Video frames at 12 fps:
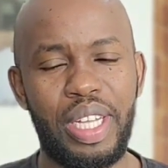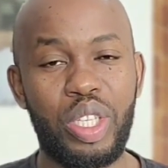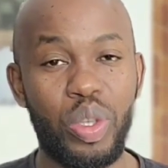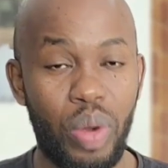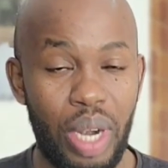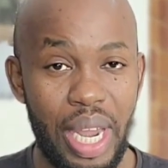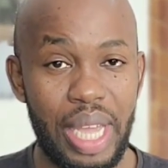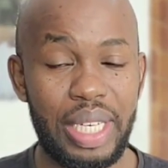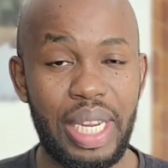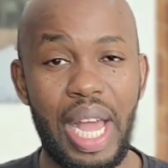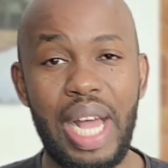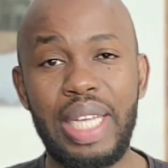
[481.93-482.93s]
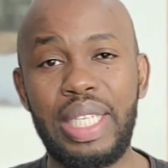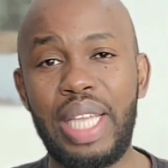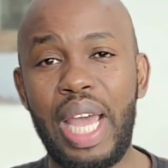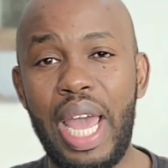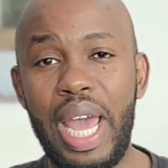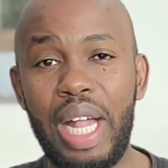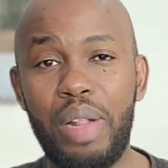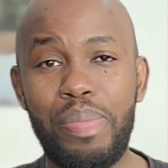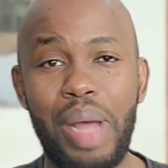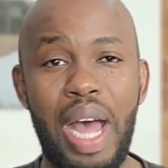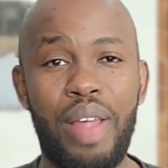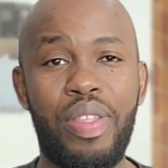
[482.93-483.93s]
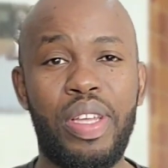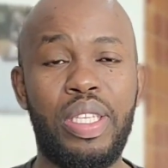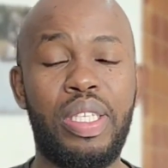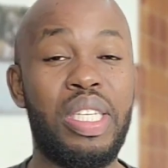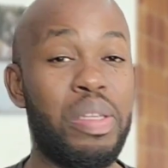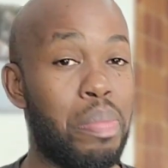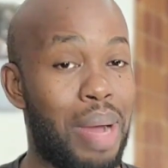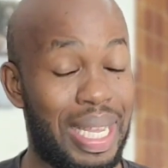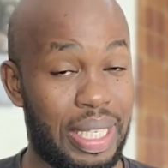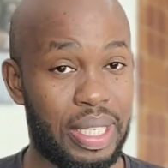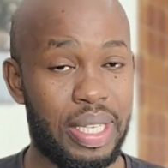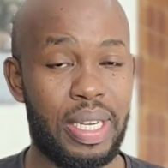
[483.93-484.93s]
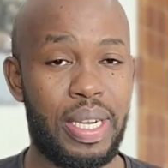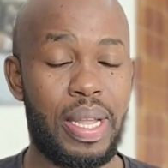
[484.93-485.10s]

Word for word: And so let us help others demask